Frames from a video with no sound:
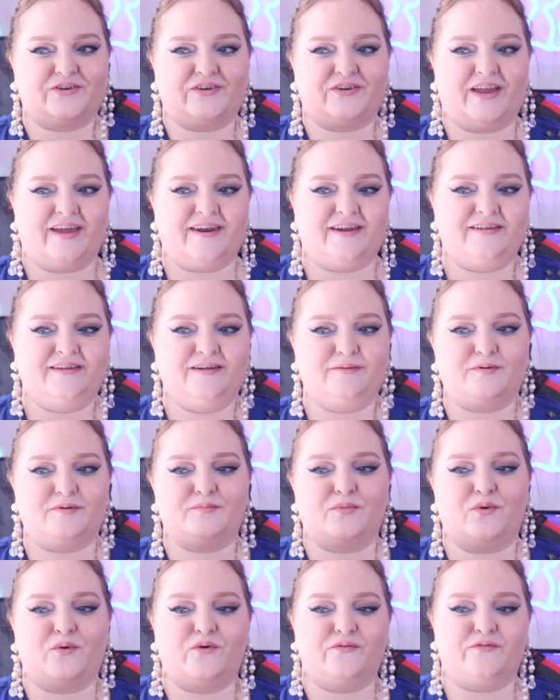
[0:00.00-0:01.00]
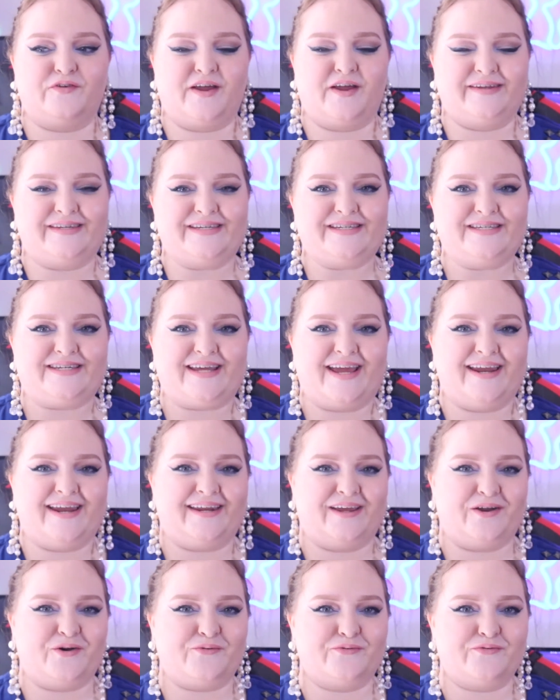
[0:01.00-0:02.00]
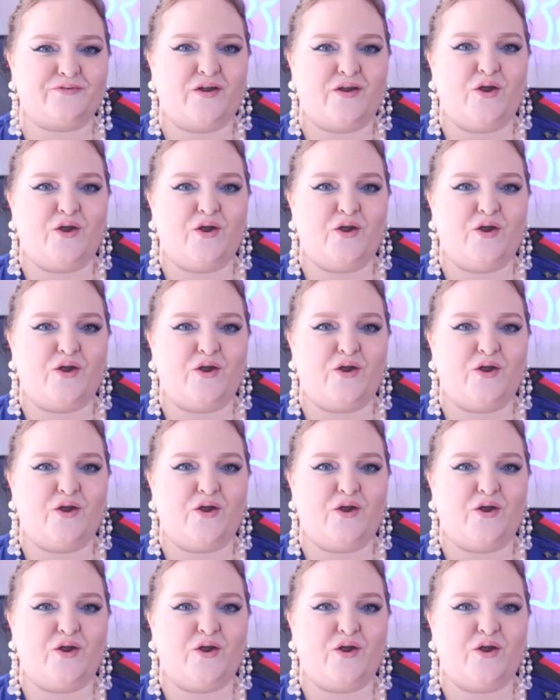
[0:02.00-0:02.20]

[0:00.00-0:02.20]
get a little bit more of an understanding of